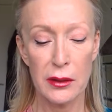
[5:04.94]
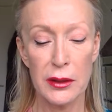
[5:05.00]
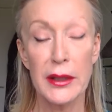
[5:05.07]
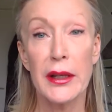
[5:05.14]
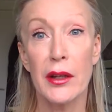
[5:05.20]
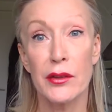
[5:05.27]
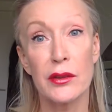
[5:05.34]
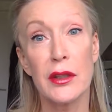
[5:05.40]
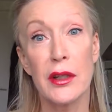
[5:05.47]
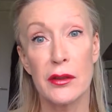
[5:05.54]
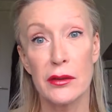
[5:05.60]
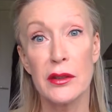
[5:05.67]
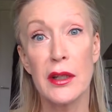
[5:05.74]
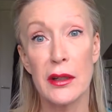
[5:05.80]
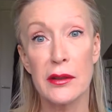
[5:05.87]
years and
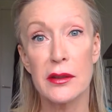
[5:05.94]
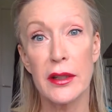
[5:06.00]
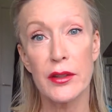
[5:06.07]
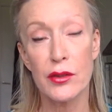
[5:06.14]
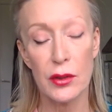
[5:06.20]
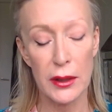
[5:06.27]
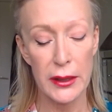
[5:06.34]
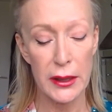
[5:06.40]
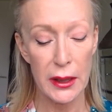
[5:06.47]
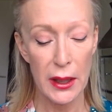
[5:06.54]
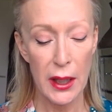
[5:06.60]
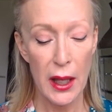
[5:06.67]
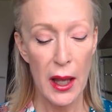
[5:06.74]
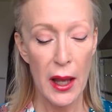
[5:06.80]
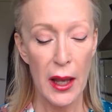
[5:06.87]
years and years, literally.
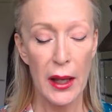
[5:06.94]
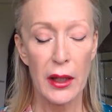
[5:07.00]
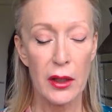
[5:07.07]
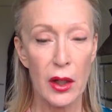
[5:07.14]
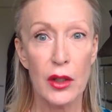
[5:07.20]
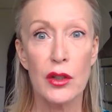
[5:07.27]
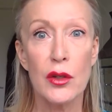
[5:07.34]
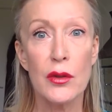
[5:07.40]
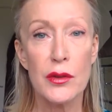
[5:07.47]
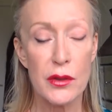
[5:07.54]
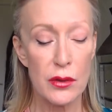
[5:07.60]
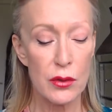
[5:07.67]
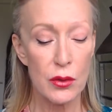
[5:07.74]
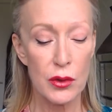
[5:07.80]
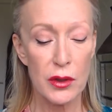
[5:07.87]
And I use a
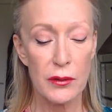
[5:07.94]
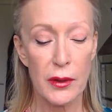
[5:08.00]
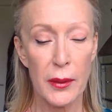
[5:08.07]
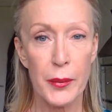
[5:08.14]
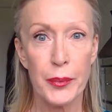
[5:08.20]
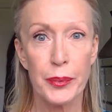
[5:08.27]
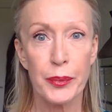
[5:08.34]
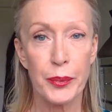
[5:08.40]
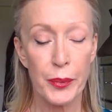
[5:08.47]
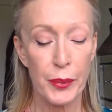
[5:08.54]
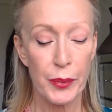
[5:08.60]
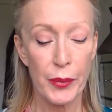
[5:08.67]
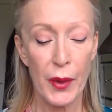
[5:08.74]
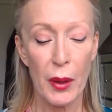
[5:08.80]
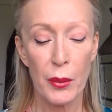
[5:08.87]
sort of
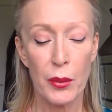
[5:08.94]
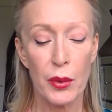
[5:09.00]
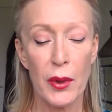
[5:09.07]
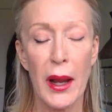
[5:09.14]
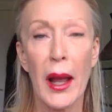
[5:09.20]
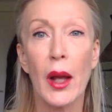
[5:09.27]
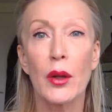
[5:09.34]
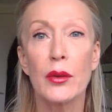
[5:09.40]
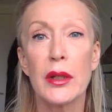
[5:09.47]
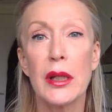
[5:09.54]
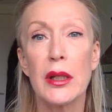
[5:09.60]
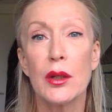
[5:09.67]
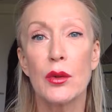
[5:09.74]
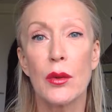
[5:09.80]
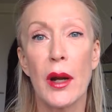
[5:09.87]

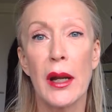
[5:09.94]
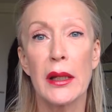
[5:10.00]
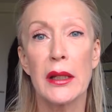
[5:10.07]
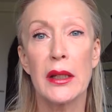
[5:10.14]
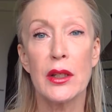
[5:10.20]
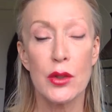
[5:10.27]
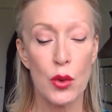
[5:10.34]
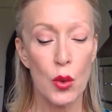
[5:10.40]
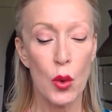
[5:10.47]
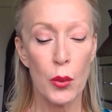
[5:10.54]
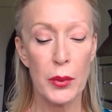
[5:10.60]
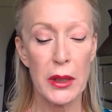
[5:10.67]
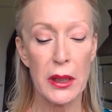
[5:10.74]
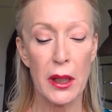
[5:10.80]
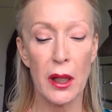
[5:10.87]
browny, grey,
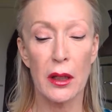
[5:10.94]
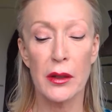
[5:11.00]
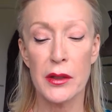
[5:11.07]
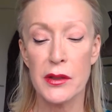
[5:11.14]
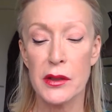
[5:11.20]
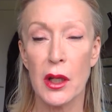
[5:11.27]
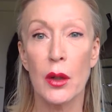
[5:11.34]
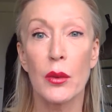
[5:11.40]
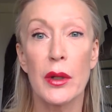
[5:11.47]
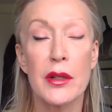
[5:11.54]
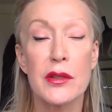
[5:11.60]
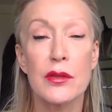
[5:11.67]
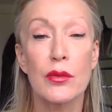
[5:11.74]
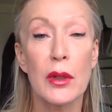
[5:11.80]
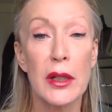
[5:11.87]
taupey colour, so
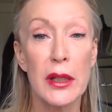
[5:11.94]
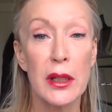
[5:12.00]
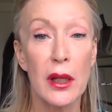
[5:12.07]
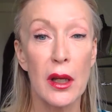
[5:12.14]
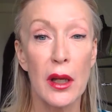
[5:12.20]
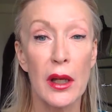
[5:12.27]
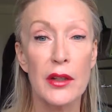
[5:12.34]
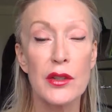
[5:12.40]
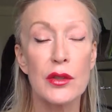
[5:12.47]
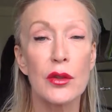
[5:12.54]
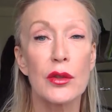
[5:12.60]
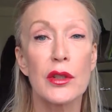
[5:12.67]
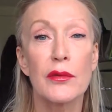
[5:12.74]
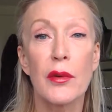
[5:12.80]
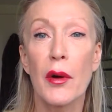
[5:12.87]
it's
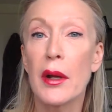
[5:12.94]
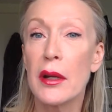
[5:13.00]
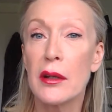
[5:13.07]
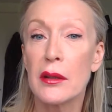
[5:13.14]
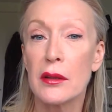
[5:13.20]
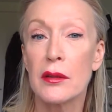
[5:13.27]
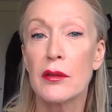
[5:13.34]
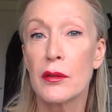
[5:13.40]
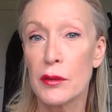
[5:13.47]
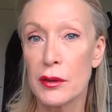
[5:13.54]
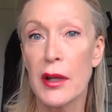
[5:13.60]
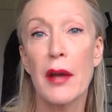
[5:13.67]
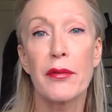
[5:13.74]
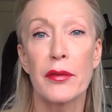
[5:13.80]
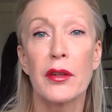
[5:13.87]
not a very
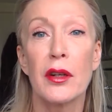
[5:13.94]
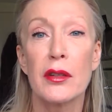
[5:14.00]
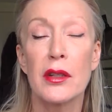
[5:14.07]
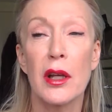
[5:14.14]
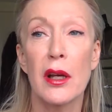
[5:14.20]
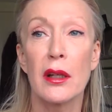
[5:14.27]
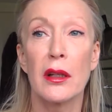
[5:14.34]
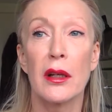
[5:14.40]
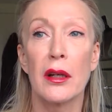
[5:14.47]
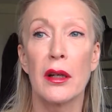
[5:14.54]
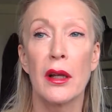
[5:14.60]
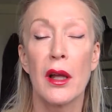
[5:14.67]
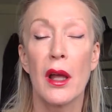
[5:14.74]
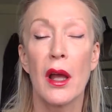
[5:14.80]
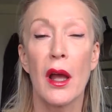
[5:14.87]
definite colour
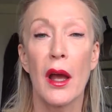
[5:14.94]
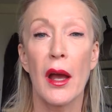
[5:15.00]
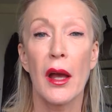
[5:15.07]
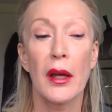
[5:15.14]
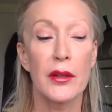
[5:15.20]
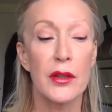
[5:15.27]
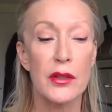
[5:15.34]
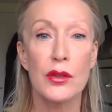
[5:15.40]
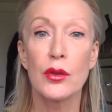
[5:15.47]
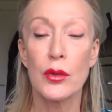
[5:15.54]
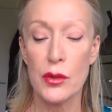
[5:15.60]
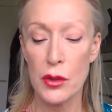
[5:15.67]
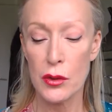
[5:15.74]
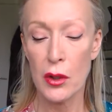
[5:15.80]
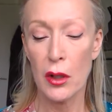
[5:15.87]
and it's
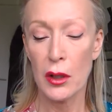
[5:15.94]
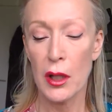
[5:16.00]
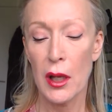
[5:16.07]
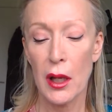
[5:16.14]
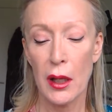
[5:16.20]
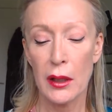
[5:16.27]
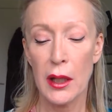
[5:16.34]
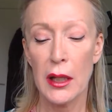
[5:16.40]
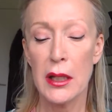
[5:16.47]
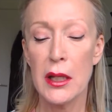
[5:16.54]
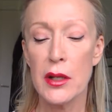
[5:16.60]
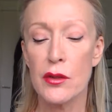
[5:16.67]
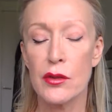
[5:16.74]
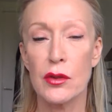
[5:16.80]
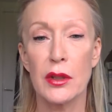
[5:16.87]
not too dark. And I
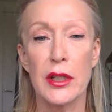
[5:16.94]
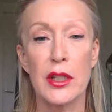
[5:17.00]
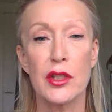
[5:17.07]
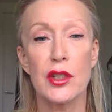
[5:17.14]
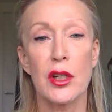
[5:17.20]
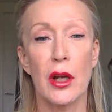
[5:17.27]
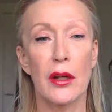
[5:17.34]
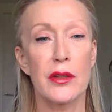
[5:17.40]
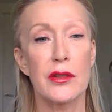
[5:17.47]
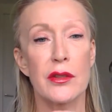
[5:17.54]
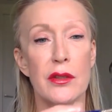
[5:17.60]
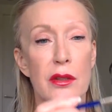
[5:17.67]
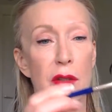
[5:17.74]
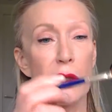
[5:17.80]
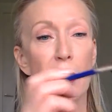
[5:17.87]
literally
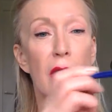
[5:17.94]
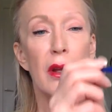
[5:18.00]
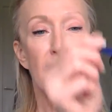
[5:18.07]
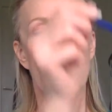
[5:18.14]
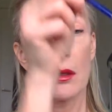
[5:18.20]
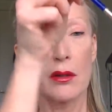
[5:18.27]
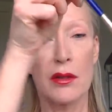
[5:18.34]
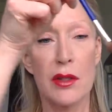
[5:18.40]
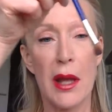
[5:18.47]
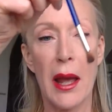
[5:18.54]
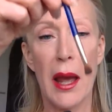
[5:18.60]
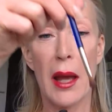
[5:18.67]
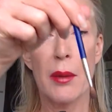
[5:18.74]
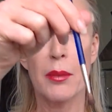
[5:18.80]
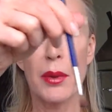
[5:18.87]
just
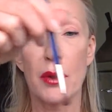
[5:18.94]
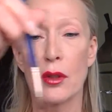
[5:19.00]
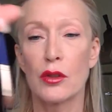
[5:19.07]
dab,